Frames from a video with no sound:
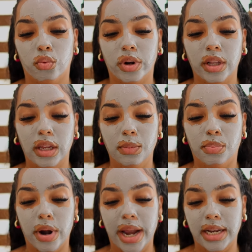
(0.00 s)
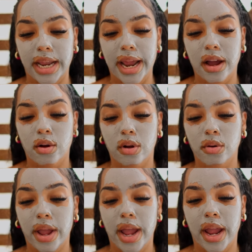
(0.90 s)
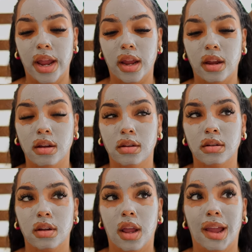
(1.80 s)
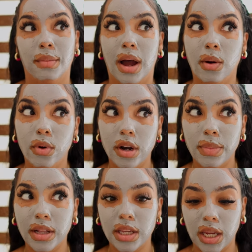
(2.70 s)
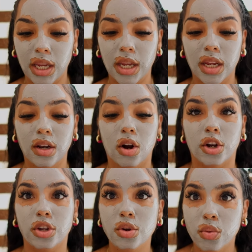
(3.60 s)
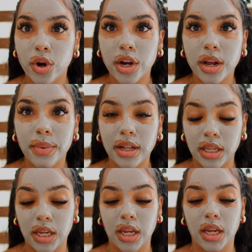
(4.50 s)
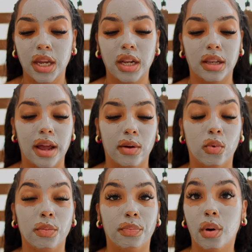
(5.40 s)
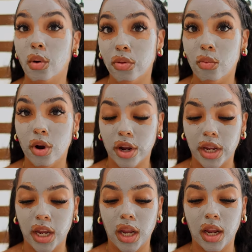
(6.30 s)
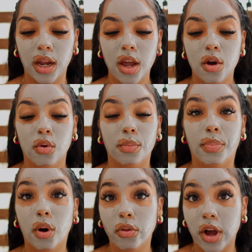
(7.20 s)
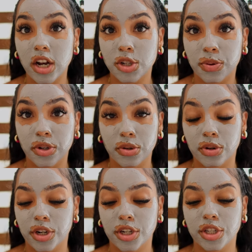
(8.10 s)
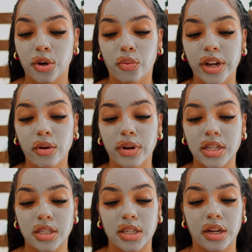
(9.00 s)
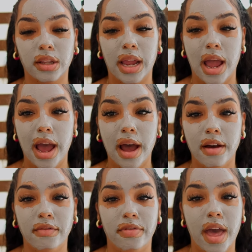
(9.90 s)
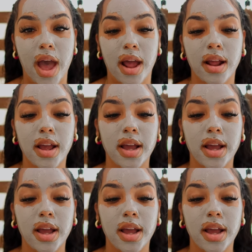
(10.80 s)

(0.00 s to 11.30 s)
really break down, okay, am I worrying about the kid? Are you worrying about the kid? Like we're both working, we're both entrepreneurs, so we don't necessarily have that